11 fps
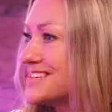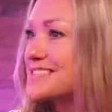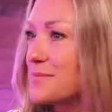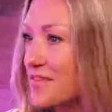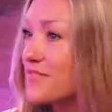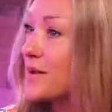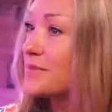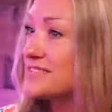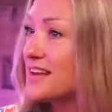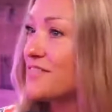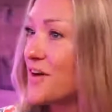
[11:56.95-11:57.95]
some of the families
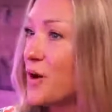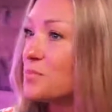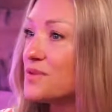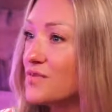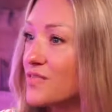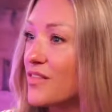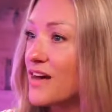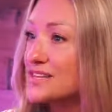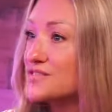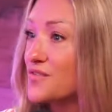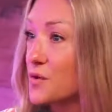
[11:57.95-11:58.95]
that i've helped over the
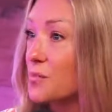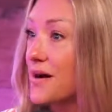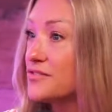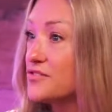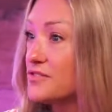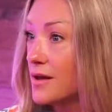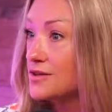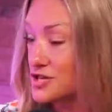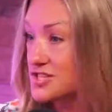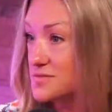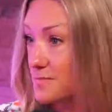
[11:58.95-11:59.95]
last few months
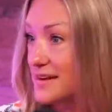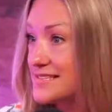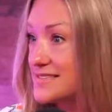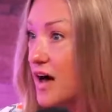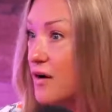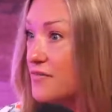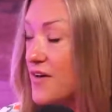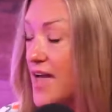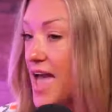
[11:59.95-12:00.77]
just myself